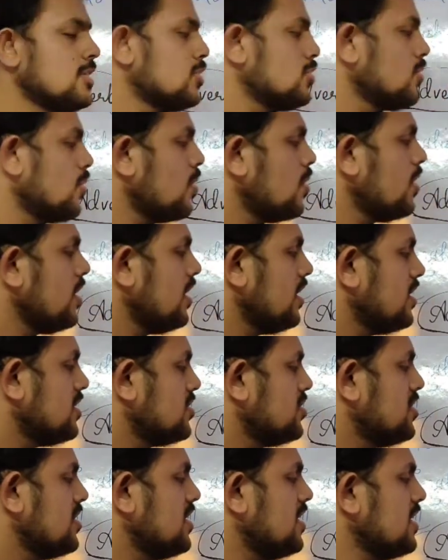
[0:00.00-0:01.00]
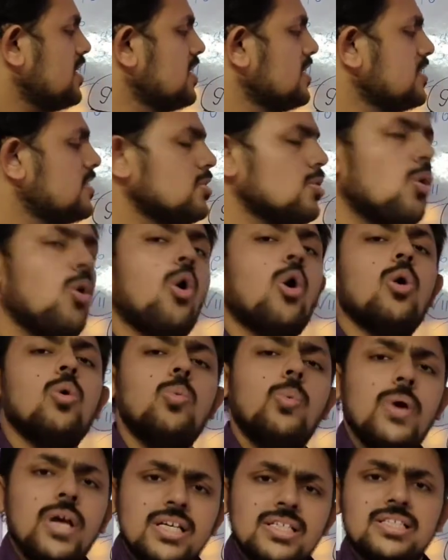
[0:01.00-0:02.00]
So she is
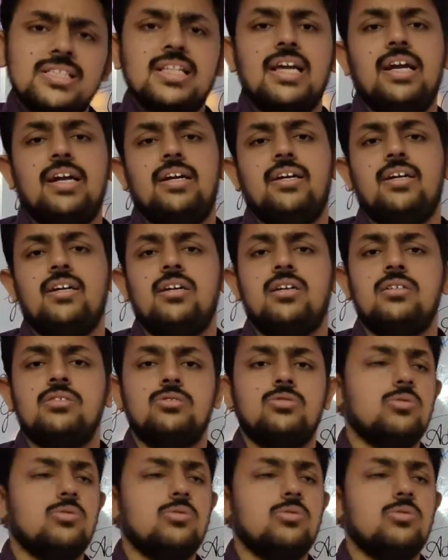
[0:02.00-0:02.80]
always late.